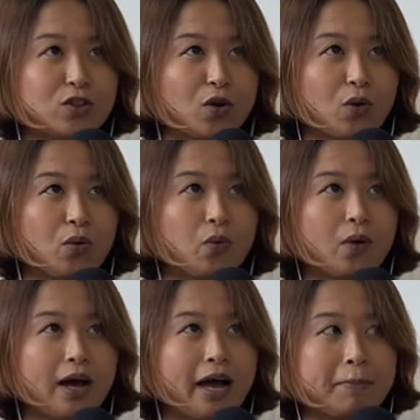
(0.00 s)
though
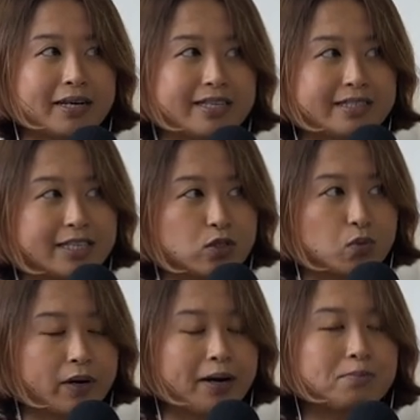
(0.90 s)
I'm at a stage
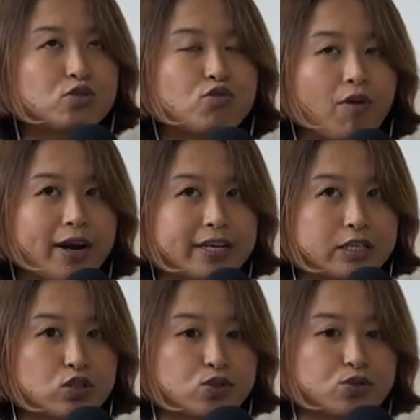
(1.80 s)
where I'm
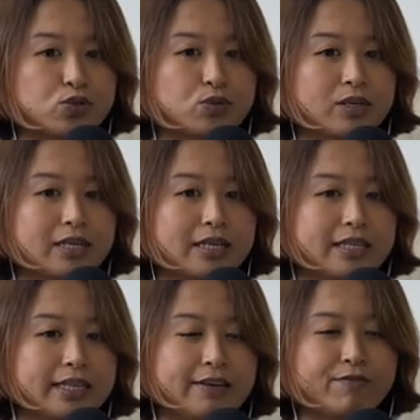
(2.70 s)
trying to
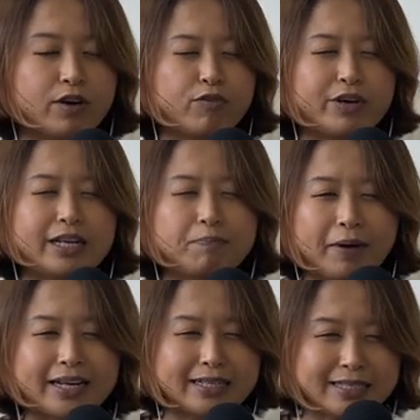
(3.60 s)
live a really
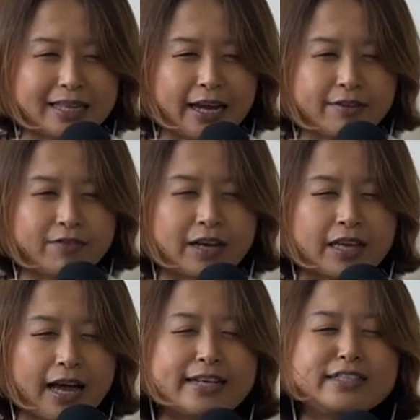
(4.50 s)
balanced life,
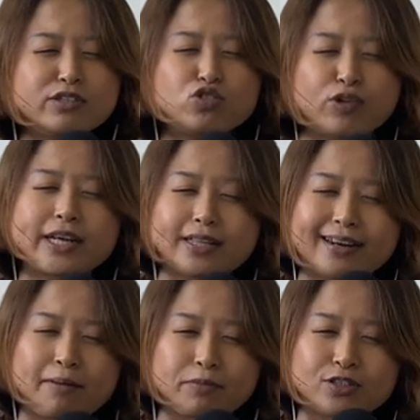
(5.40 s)
I still track the
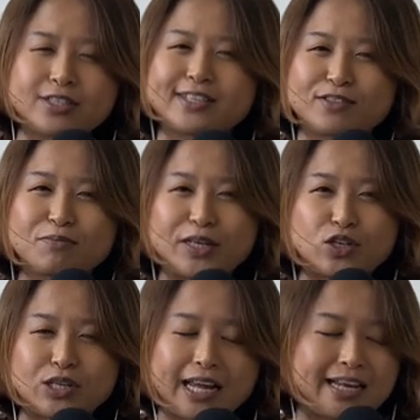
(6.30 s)
numbers just to make
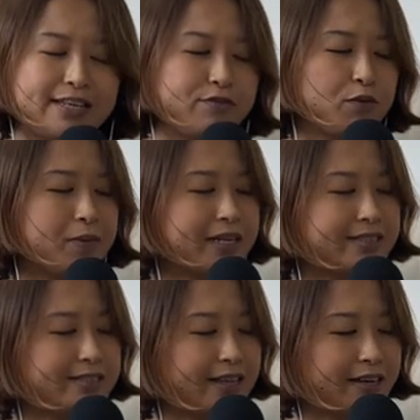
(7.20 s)
sure that I live a
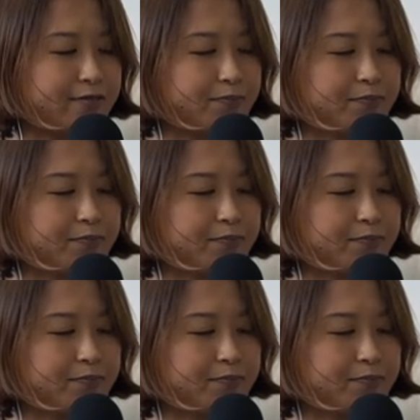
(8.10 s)
balanced life.